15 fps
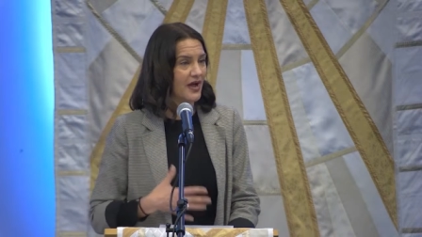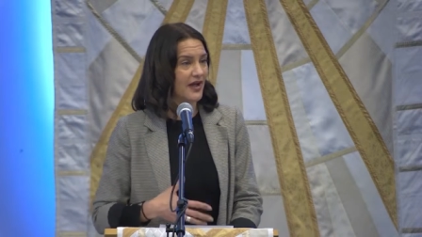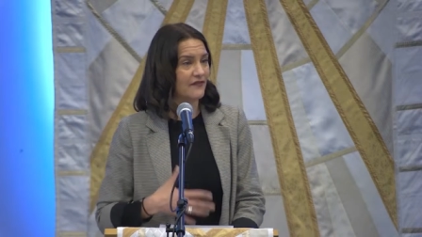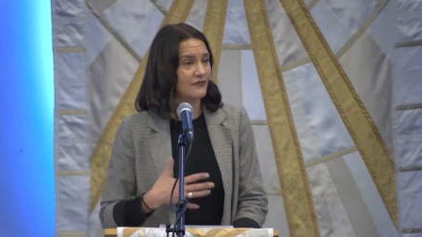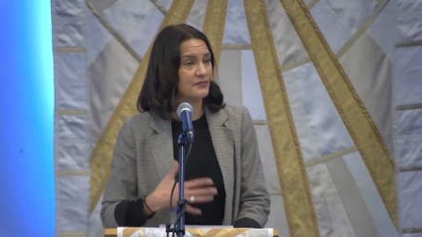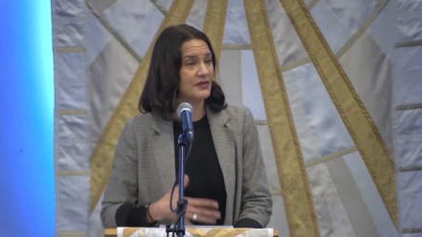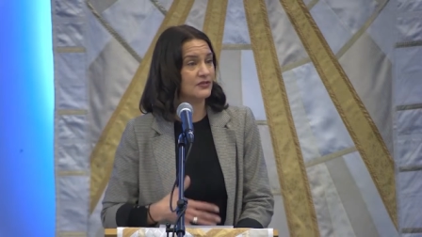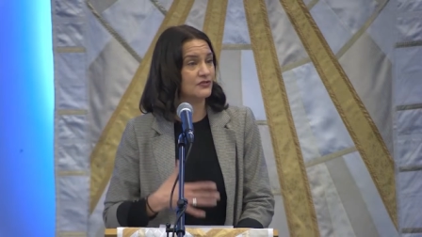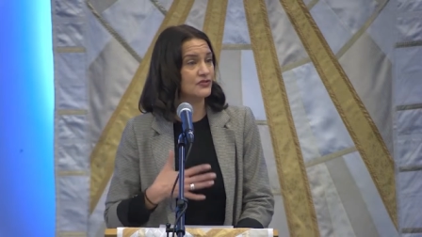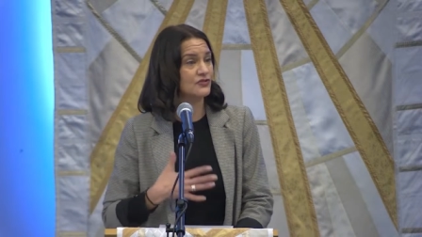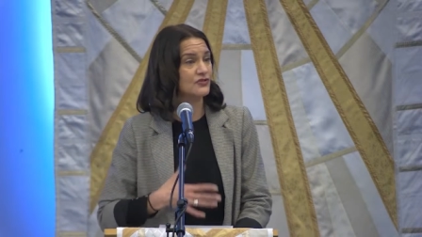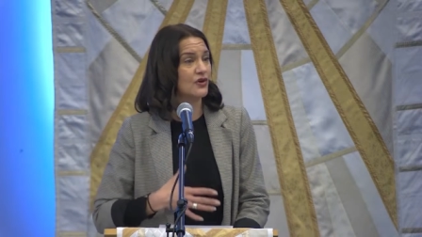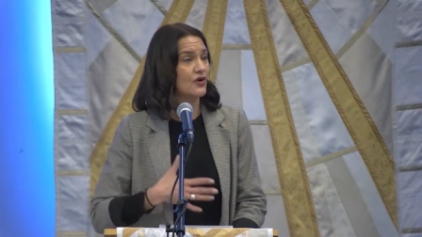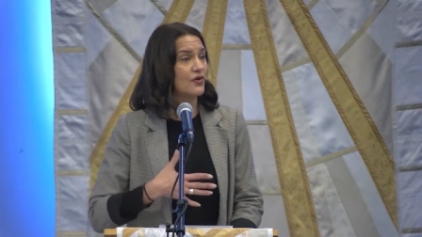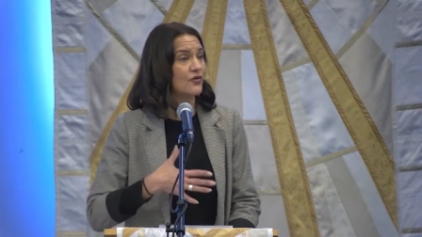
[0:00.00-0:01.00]
have been
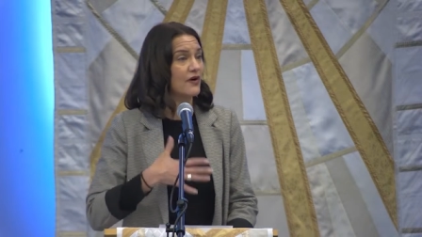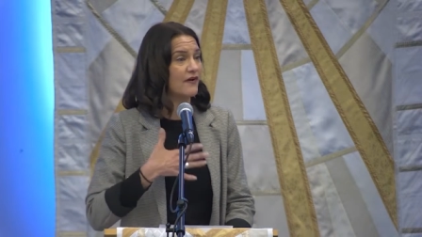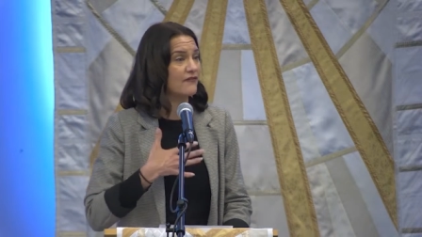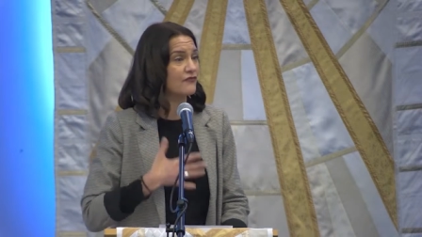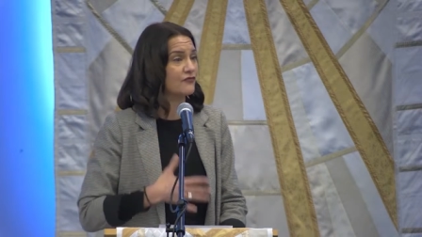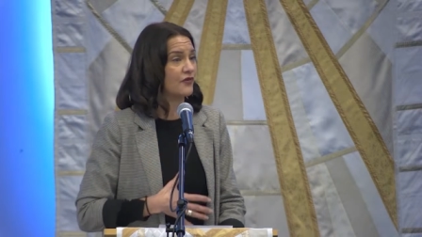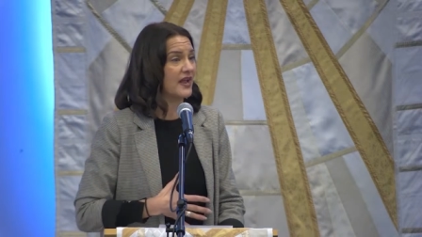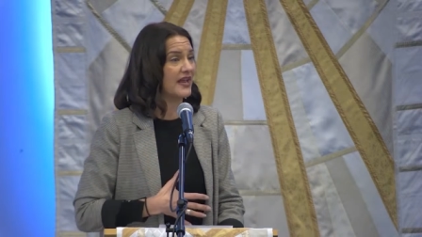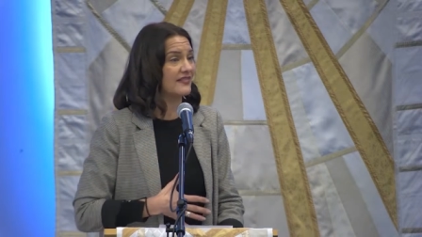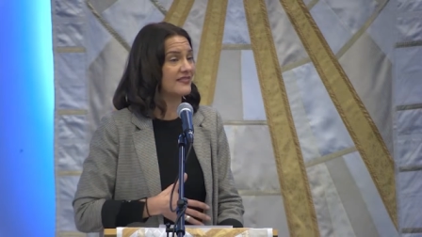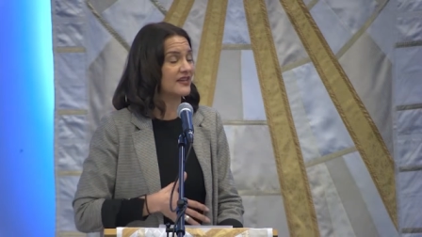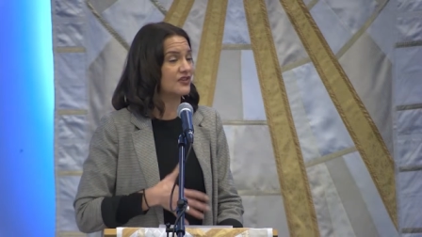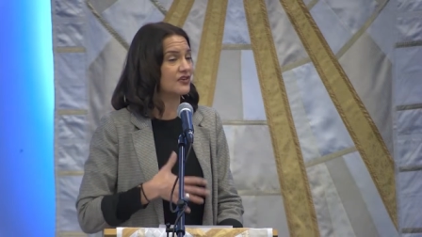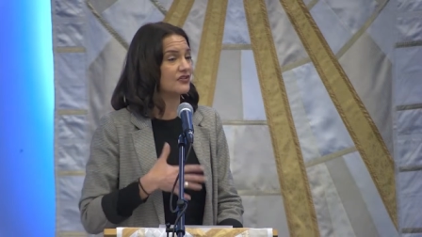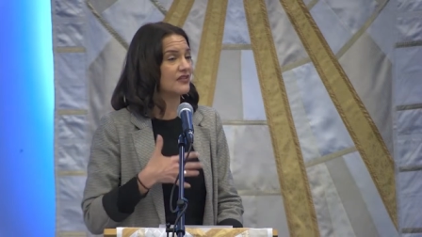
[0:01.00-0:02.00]
so afraid
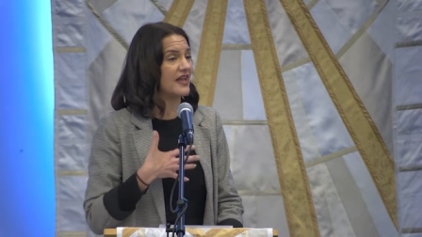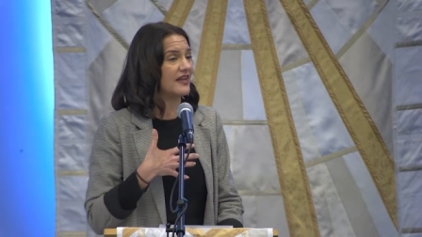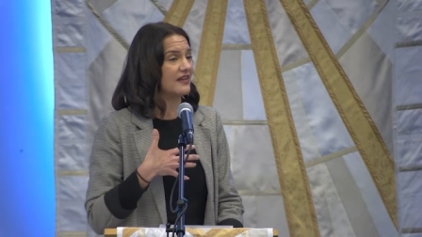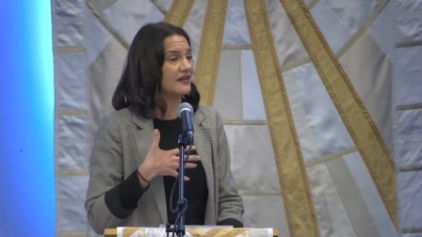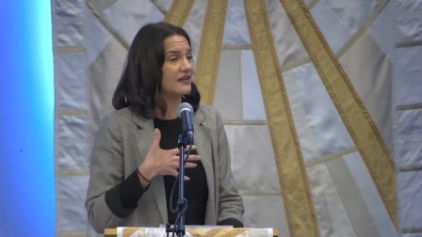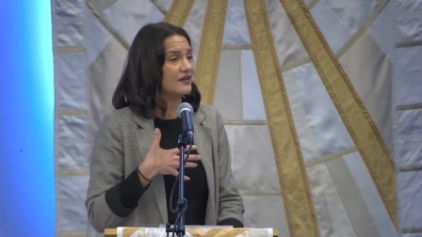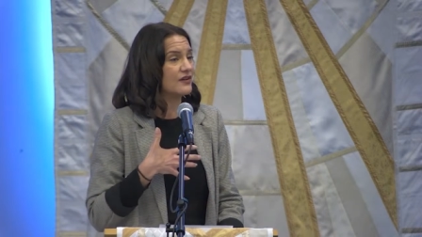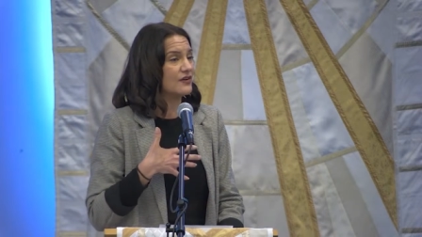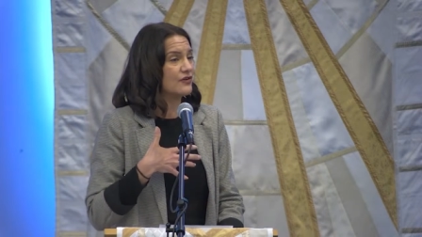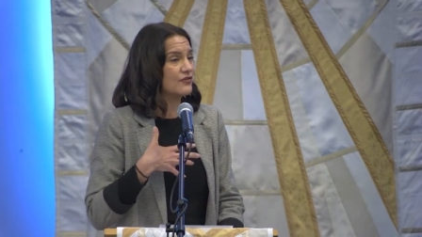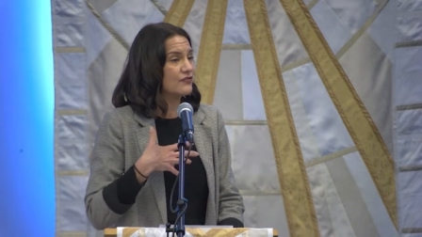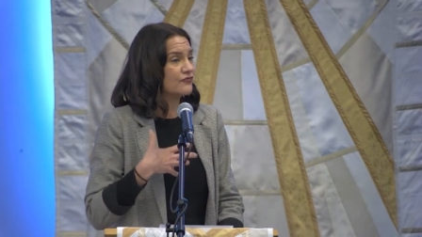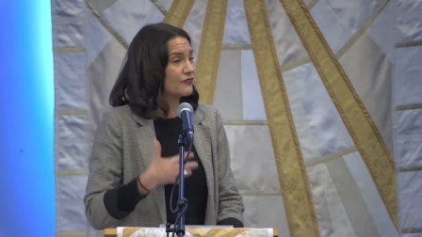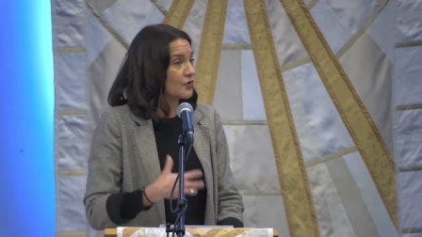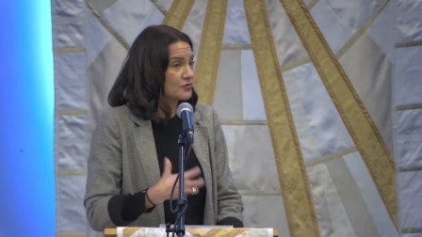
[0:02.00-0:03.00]
that you're like
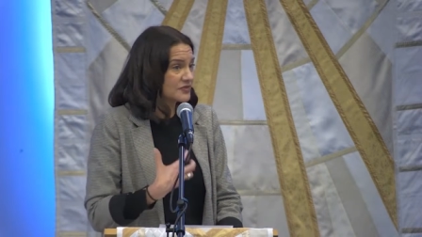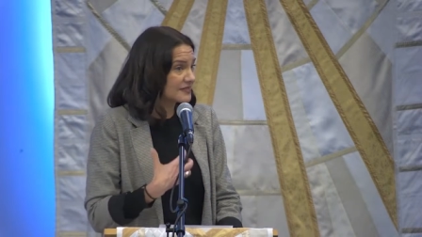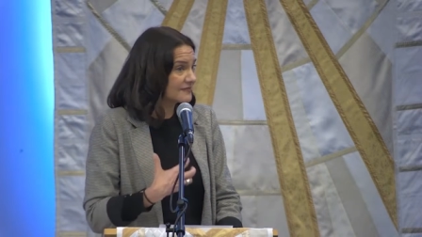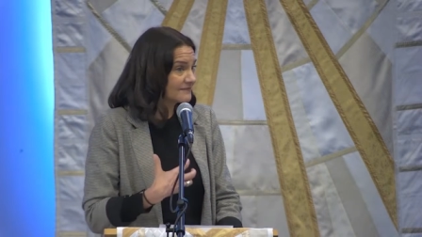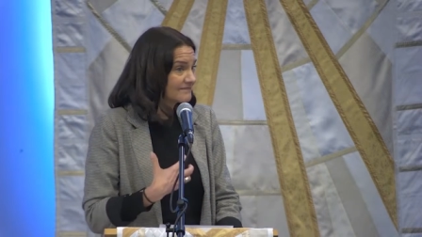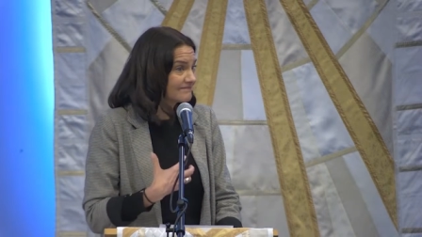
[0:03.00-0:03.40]
frozen,